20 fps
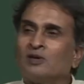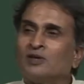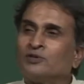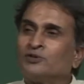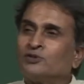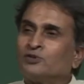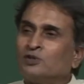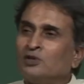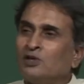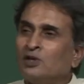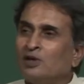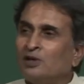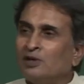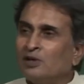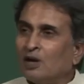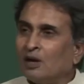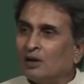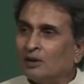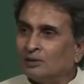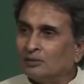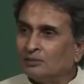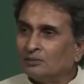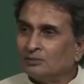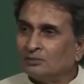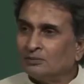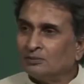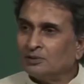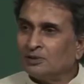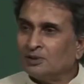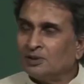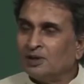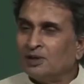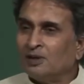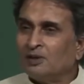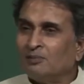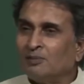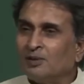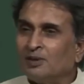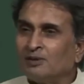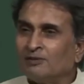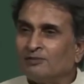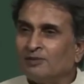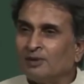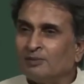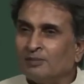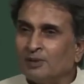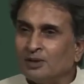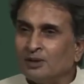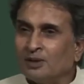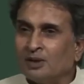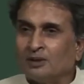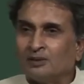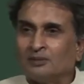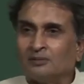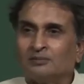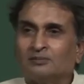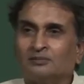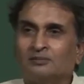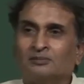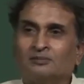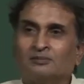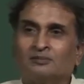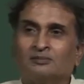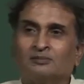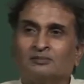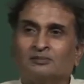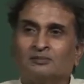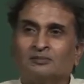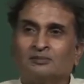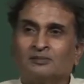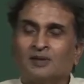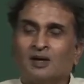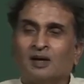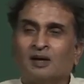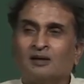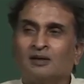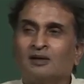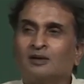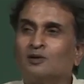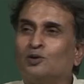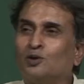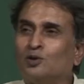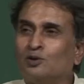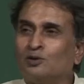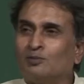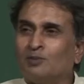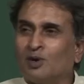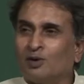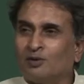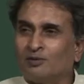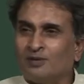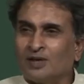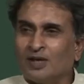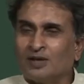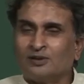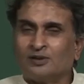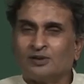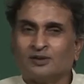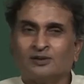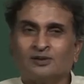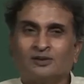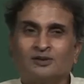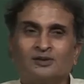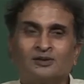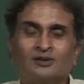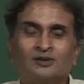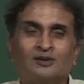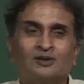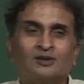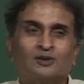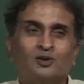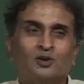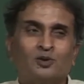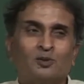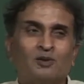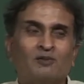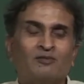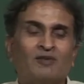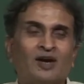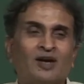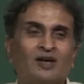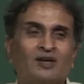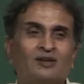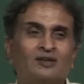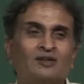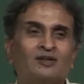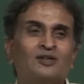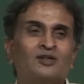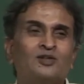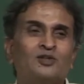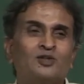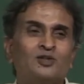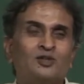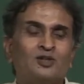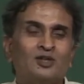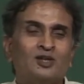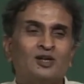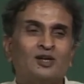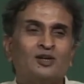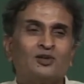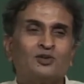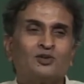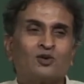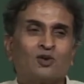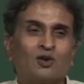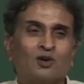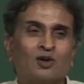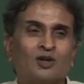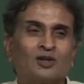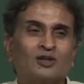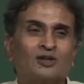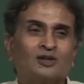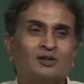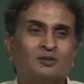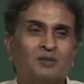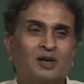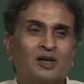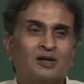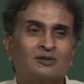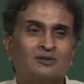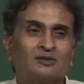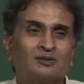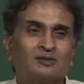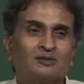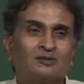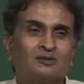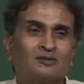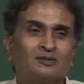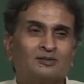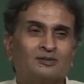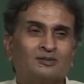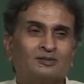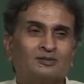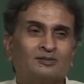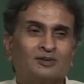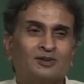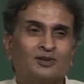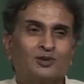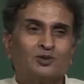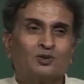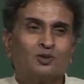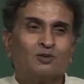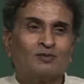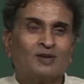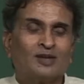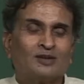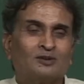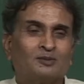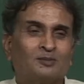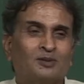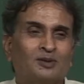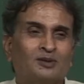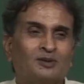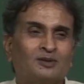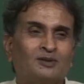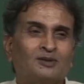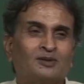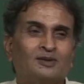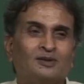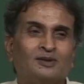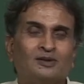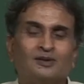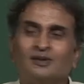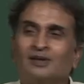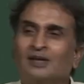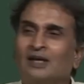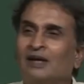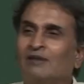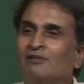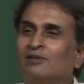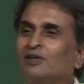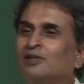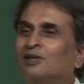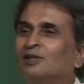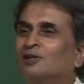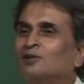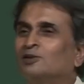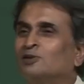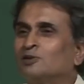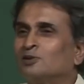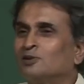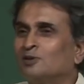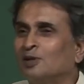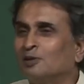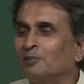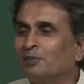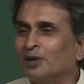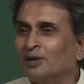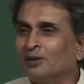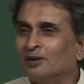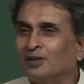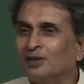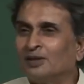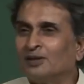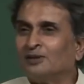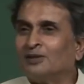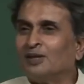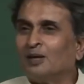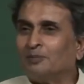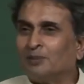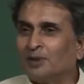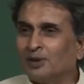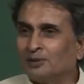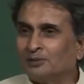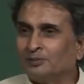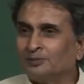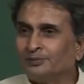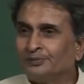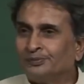a steel yarn, steel multifilament yarn under good amount of tension, you may find steel is stronger than the belts, which is so flexible, everything is slipping, nothing is happening.